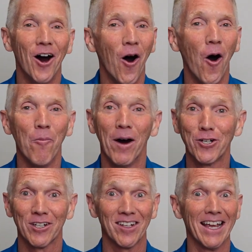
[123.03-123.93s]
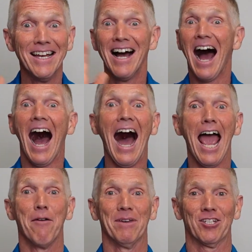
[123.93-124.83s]
a whole bunch of kids say,
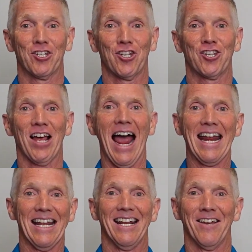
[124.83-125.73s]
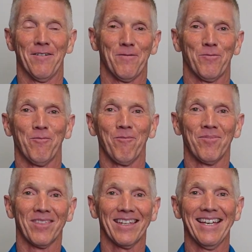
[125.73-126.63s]
I am excited,
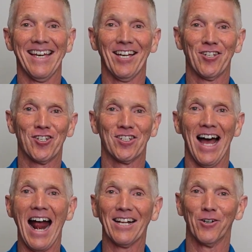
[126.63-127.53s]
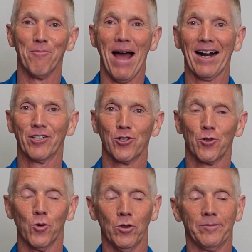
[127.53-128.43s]
excited to go back to
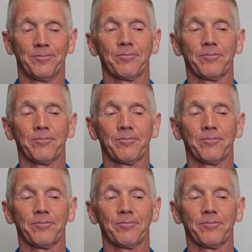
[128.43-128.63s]
school.